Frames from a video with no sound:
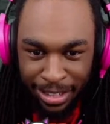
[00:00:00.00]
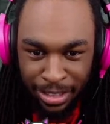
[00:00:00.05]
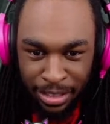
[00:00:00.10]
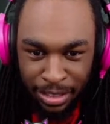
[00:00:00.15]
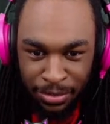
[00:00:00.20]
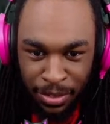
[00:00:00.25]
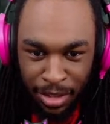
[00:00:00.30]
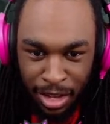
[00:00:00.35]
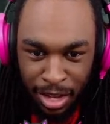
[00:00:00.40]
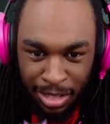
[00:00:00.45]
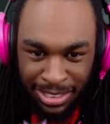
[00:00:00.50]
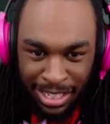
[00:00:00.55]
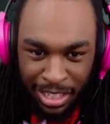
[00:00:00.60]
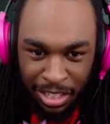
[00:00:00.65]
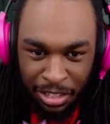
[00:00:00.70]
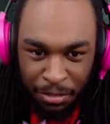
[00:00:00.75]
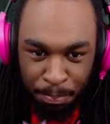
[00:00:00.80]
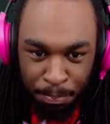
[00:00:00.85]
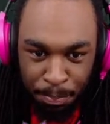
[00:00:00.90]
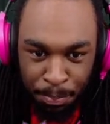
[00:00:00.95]
as fuck. Is that
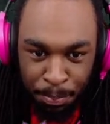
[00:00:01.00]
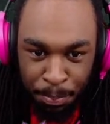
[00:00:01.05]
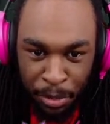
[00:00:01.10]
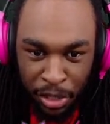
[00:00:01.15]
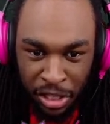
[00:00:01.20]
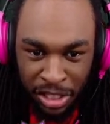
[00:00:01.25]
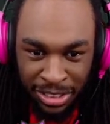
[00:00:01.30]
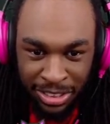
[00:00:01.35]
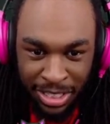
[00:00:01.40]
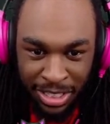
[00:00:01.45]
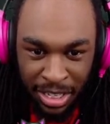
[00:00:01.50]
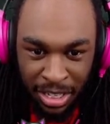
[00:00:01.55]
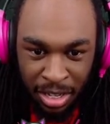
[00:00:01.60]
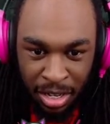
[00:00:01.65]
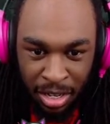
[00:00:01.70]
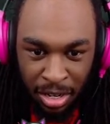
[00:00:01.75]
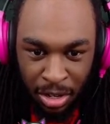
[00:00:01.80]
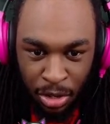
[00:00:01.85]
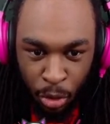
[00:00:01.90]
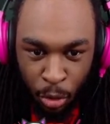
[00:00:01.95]
a person?
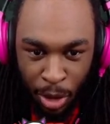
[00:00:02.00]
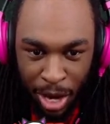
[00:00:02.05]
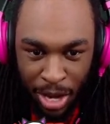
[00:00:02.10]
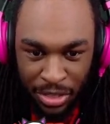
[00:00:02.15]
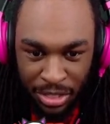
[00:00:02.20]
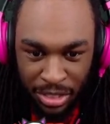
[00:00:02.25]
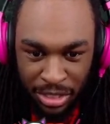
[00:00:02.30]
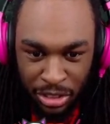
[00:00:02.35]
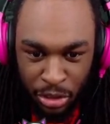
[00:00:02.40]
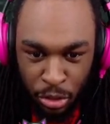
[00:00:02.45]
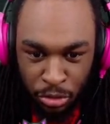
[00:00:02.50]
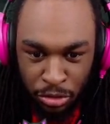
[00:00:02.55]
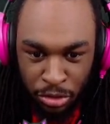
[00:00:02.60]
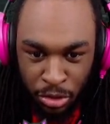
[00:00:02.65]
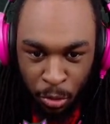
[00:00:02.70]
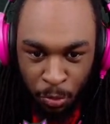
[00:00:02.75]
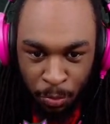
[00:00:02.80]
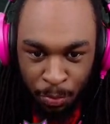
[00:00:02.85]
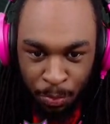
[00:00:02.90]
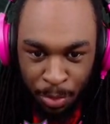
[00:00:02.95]
Why is this dude
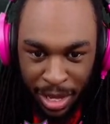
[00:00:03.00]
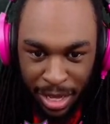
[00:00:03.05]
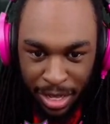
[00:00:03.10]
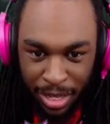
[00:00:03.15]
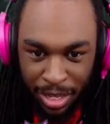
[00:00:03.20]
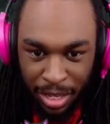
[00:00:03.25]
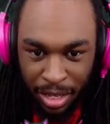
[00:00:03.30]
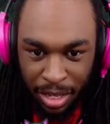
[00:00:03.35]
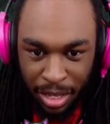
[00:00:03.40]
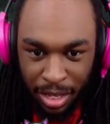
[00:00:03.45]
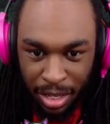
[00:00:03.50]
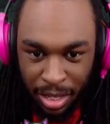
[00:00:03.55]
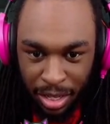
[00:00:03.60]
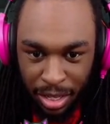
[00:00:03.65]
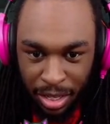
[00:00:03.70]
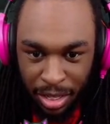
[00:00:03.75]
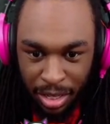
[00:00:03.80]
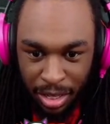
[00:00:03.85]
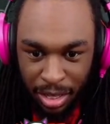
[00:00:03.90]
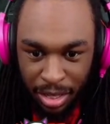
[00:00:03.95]
so big?
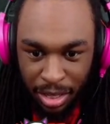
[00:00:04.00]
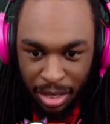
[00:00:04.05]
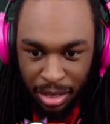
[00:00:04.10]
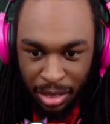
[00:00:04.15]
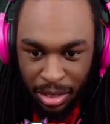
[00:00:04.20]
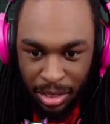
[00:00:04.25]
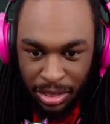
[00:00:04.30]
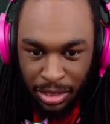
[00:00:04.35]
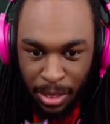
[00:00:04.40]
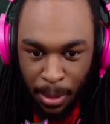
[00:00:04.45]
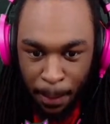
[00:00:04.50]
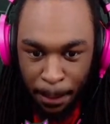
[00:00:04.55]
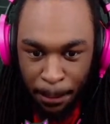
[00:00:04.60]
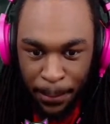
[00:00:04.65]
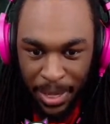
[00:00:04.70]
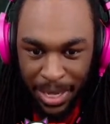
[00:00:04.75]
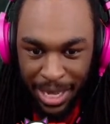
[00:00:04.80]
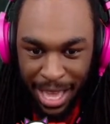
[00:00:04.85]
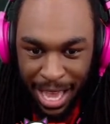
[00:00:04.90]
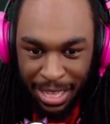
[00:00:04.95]
This is a
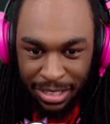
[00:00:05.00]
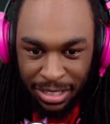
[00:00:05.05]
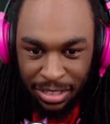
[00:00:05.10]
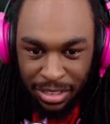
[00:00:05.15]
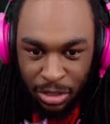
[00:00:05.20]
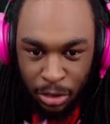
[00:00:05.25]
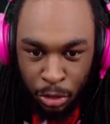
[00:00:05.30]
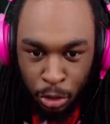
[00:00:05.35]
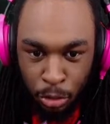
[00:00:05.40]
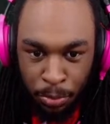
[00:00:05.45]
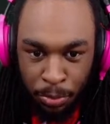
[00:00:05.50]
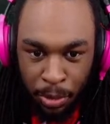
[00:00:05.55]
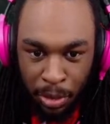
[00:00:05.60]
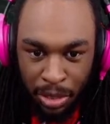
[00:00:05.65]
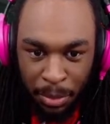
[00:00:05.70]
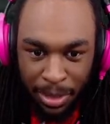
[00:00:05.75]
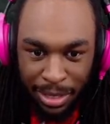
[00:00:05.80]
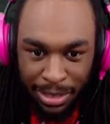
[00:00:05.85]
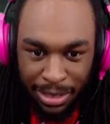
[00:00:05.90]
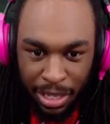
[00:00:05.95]
big-ass dude, bro.
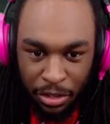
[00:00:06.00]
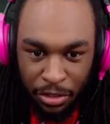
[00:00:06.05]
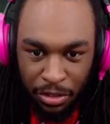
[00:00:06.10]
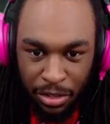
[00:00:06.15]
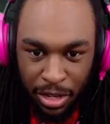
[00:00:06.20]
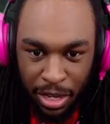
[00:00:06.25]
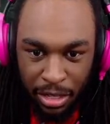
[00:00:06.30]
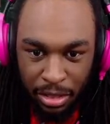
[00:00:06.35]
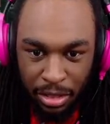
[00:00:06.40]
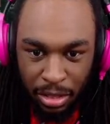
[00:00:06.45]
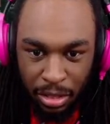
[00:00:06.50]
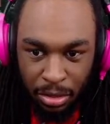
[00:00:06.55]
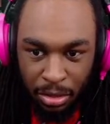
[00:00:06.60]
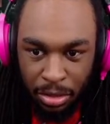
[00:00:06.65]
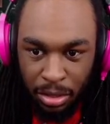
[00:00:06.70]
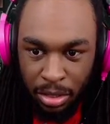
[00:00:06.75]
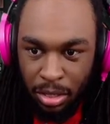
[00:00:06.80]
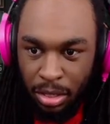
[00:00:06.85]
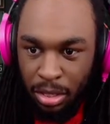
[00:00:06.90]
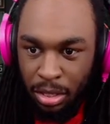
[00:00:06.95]
Let me get that grenade, though.
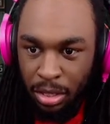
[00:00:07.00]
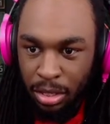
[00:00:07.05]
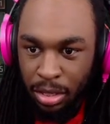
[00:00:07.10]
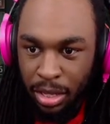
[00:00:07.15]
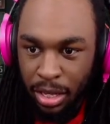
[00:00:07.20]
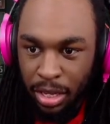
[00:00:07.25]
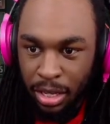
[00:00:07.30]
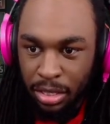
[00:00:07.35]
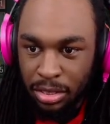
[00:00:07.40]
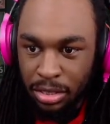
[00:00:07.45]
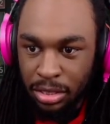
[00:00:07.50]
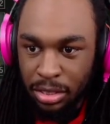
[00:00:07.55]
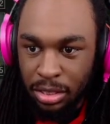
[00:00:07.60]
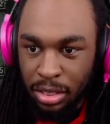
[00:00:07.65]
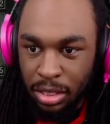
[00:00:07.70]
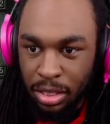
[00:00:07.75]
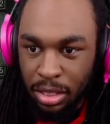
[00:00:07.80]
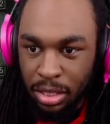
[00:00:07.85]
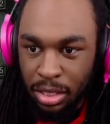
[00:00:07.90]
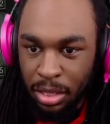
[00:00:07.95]
Thanks.
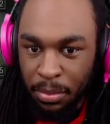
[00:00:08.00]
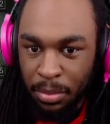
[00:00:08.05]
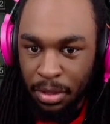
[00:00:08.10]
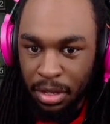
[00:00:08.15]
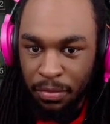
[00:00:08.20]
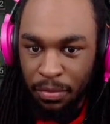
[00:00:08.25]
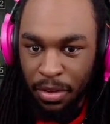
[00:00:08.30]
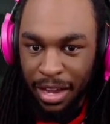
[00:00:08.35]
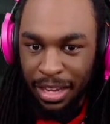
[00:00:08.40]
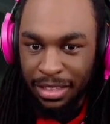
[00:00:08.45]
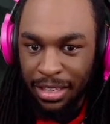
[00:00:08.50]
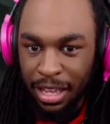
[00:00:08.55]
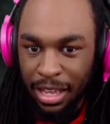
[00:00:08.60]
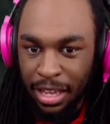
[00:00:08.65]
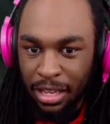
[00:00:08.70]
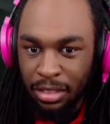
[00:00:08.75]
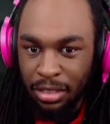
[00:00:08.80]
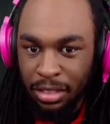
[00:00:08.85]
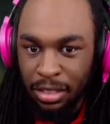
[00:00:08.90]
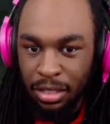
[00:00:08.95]
Let me combine
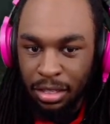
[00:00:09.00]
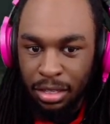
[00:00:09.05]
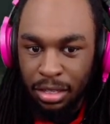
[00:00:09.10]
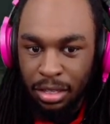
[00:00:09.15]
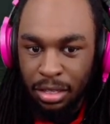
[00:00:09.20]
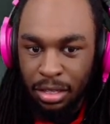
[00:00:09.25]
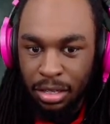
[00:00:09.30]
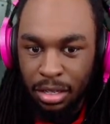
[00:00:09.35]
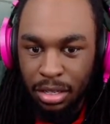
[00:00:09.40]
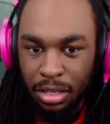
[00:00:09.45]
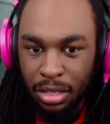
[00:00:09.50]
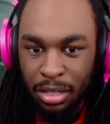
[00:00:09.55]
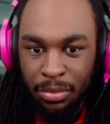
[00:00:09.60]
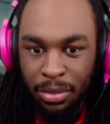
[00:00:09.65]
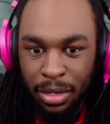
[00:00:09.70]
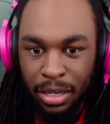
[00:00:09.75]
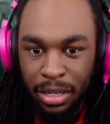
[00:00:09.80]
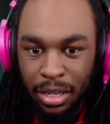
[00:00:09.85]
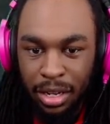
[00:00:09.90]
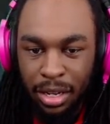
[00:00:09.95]
that. Oh,
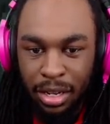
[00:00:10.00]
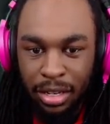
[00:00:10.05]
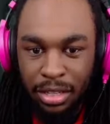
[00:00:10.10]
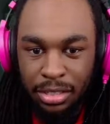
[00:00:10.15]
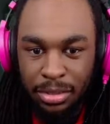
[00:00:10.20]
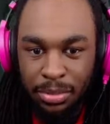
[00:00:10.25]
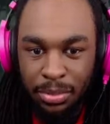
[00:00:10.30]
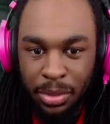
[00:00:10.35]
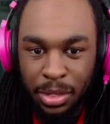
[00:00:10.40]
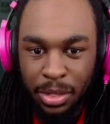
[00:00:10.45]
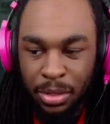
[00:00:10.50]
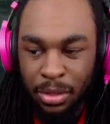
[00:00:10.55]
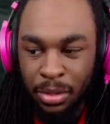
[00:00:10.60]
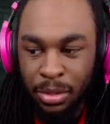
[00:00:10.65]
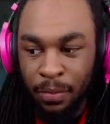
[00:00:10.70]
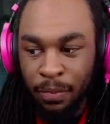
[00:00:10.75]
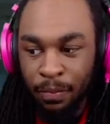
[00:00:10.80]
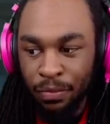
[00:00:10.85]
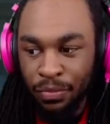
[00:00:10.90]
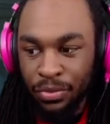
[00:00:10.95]
my gosh, bro.
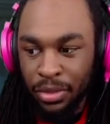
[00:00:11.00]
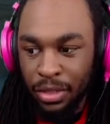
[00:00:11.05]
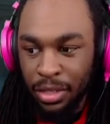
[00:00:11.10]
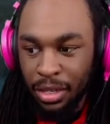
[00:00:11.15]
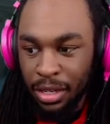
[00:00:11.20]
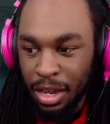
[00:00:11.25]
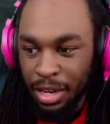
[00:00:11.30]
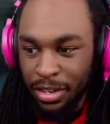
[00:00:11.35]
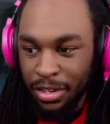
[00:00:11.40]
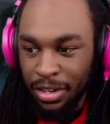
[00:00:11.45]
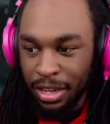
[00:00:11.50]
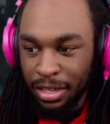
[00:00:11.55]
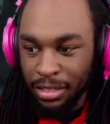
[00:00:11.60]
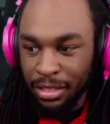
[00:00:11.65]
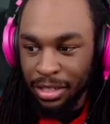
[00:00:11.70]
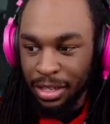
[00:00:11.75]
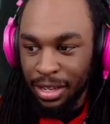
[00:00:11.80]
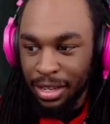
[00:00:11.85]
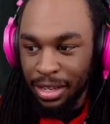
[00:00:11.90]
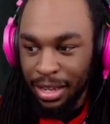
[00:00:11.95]
All right.
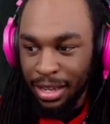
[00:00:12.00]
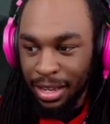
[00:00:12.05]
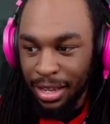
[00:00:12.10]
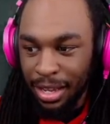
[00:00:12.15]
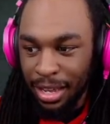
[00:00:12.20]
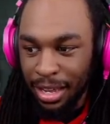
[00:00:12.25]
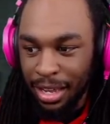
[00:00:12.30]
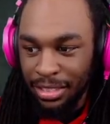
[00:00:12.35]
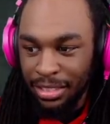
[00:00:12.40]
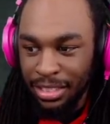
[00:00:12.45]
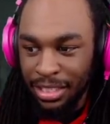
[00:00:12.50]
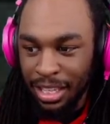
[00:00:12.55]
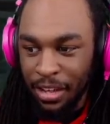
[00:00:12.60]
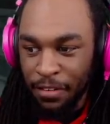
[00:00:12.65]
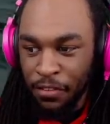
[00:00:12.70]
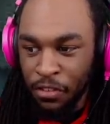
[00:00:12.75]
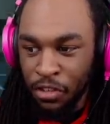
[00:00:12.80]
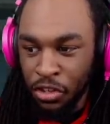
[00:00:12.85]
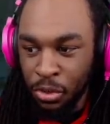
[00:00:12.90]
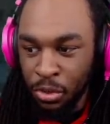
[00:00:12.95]

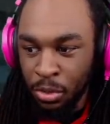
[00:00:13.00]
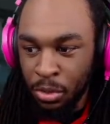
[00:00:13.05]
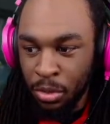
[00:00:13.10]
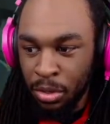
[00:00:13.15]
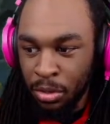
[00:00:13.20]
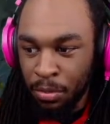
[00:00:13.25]
STFU.